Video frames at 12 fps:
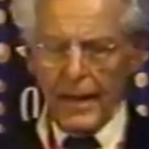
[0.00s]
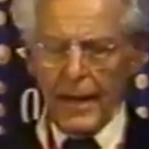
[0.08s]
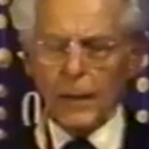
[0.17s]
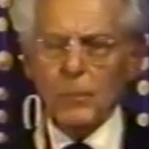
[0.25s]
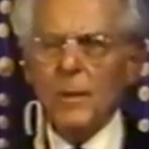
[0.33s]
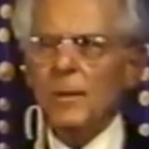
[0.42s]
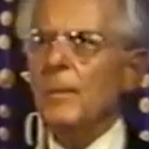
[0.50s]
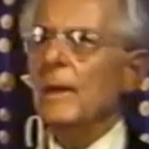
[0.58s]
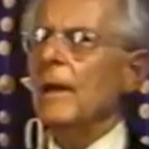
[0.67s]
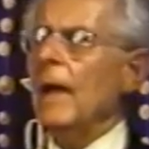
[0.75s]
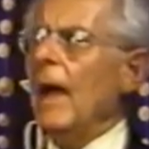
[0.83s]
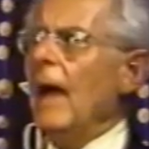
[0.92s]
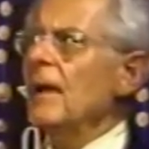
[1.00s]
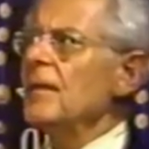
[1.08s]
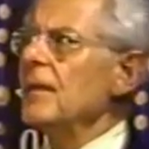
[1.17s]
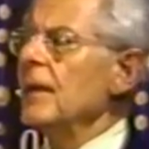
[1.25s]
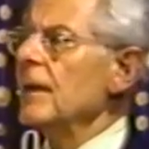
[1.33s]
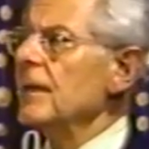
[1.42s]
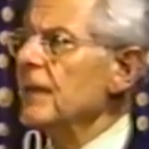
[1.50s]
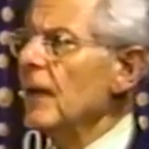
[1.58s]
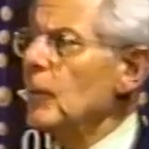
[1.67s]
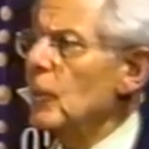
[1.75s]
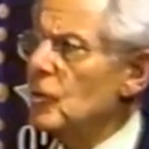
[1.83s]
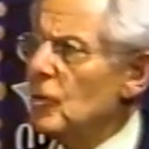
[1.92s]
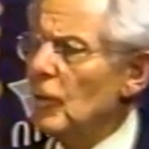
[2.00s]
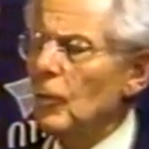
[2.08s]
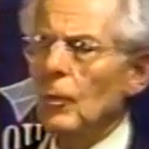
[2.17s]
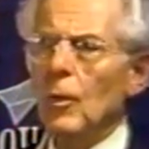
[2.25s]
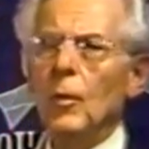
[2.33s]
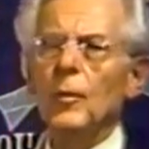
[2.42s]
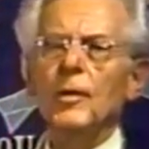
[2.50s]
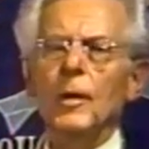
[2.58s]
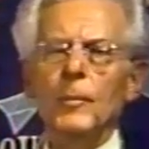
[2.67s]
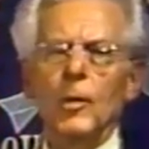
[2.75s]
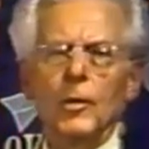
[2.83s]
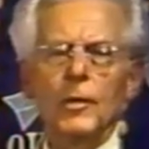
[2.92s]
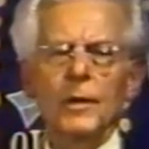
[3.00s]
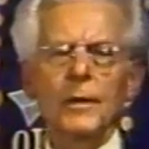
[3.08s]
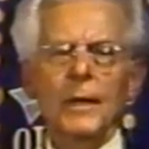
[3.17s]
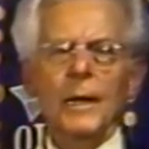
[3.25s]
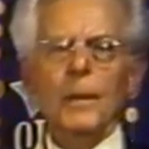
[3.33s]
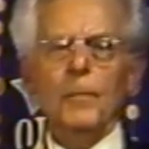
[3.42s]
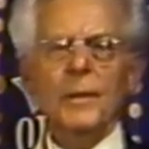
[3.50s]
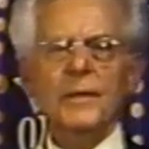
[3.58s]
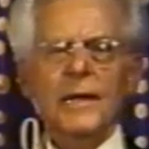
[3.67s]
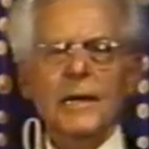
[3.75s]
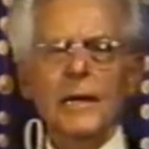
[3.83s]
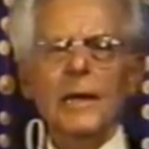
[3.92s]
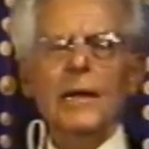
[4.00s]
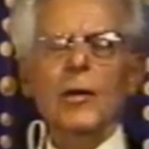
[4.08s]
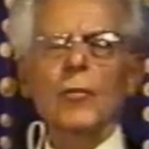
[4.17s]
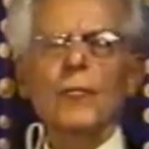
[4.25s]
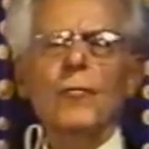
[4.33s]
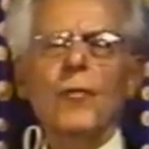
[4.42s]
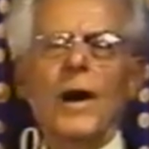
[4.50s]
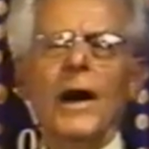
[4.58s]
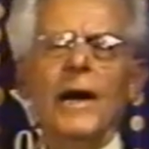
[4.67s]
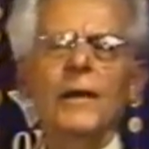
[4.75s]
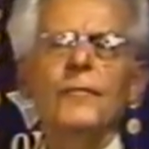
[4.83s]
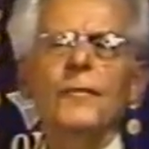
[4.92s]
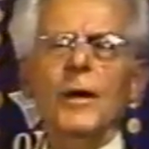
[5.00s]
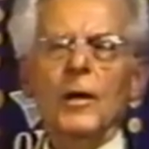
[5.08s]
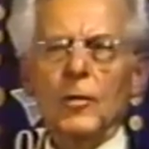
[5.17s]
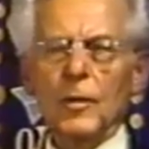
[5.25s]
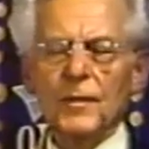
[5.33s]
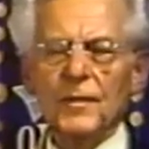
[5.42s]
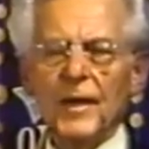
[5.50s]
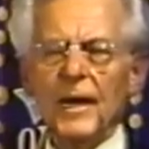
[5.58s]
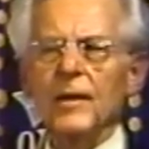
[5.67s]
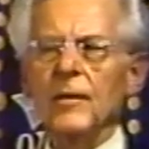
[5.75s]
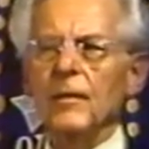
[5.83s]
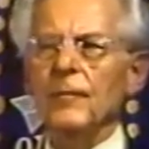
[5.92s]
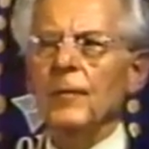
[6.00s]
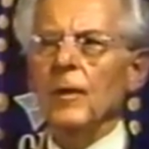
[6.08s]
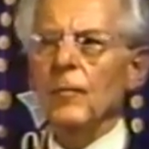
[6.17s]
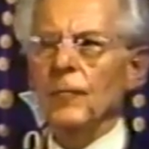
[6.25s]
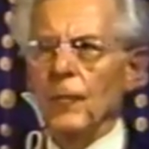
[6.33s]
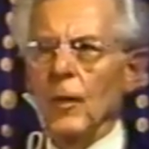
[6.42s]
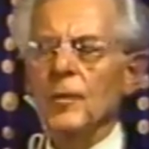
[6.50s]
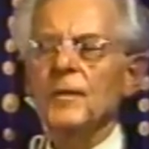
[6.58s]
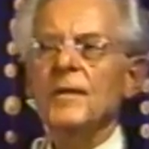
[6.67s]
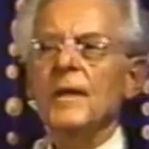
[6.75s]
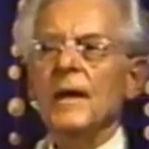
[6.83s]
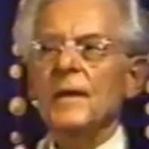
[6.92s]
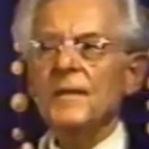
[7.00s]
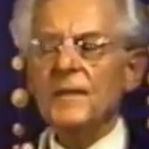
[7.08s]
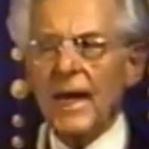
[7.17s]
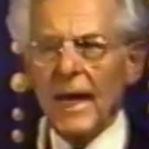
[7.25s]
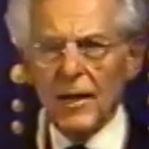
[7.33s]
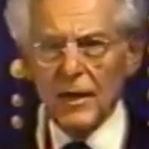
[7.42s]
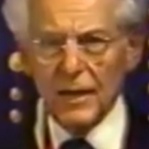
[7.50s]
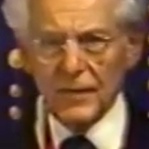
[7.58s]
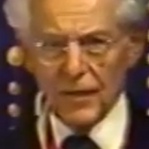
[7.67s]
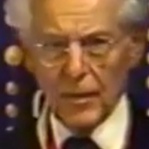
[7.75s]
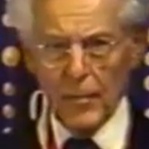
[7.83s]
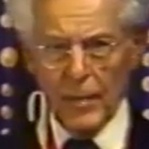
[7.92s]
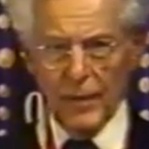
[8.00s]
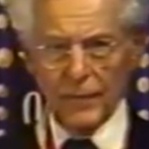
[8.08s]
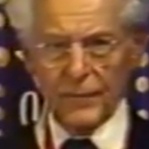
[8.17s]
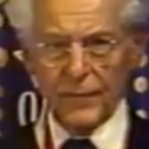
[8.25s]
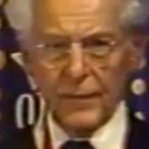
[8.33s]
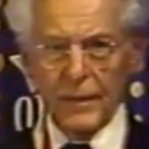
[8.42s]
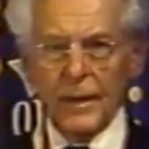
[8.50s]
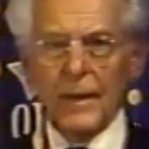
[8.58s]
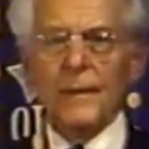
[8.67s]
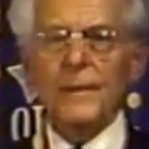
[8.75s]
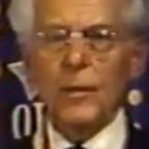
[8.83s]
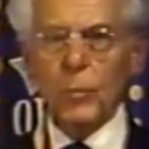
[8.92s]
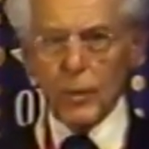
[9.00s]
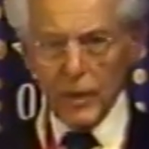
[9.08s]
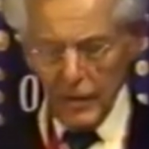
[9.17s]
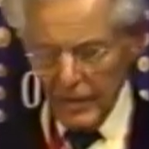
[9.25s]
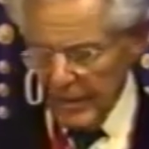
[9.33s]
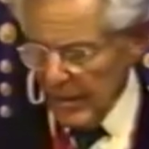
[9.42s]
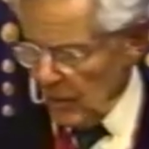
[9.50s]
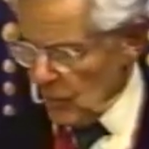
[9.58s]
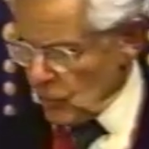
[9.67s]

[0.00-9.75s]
And Mother Mary asked us that we should go to Holy Communion, particularly on 5 consecutive first Saturdays of the month. That we indeed